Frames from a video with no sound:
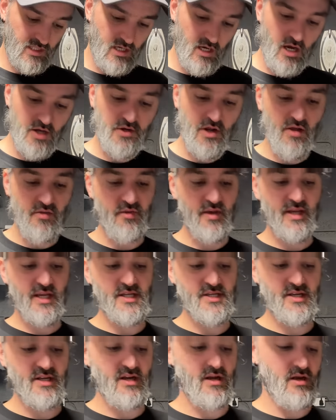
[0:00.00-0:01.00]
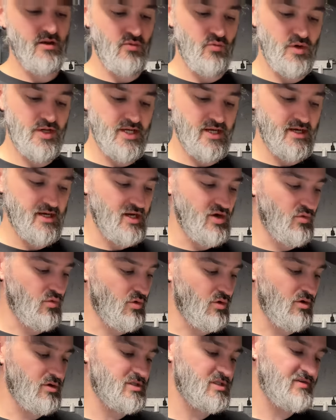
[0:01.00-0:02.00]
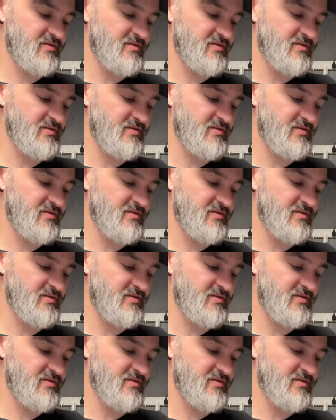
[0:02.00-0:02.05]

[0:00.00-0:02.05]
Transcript: i don't think it's gonna win any awards